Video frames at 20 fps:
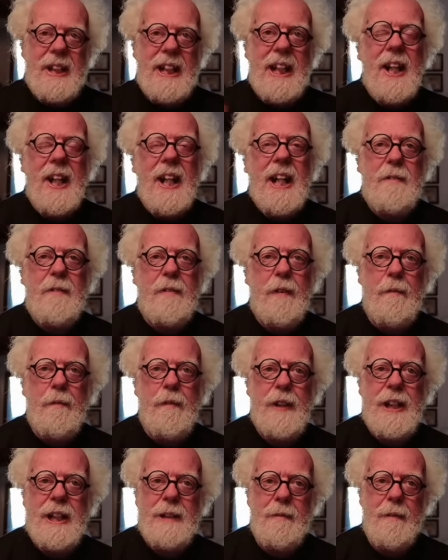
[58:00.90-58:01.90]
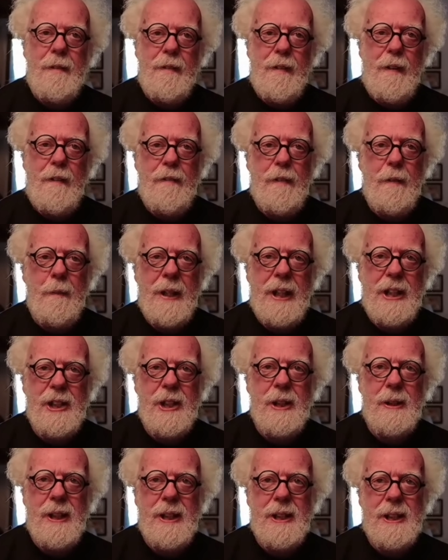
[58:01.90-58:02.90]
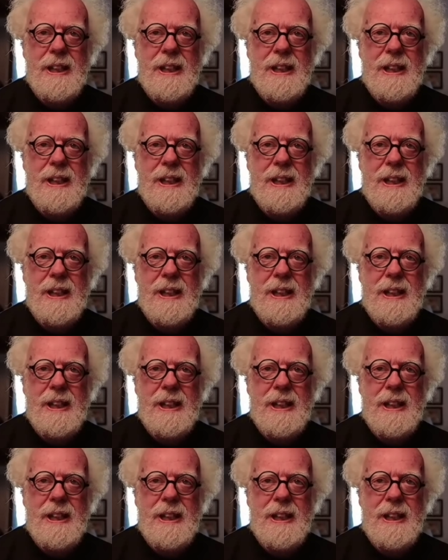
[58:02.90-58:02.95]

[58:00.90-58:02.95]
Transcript: hide from freedom of information.